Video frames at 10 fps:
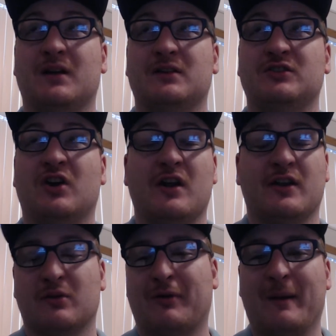done in
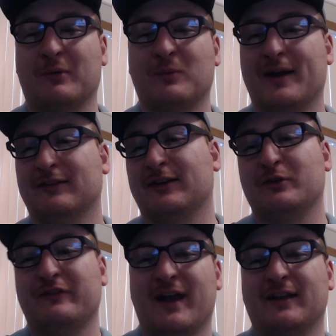a proper way. Like
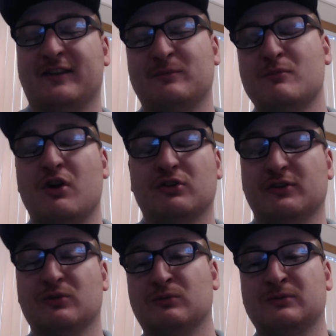we've had small
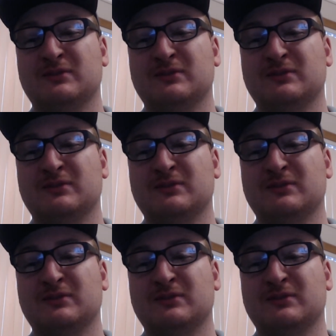little